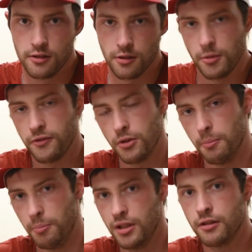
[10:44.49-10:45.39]
some of your
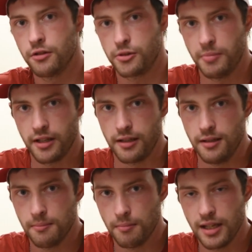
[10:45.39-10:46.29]
builder's buddy
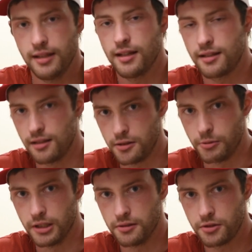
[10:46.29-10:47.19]
might like it as
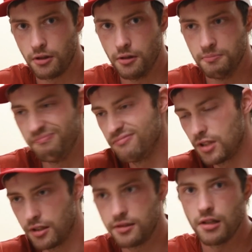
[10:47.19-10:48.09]
well, so
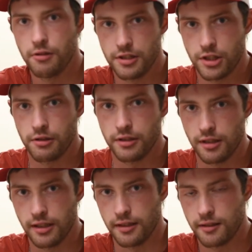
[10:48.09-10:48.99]
considering sharing the
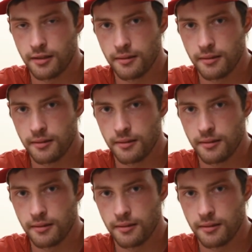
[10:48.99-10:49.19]
link.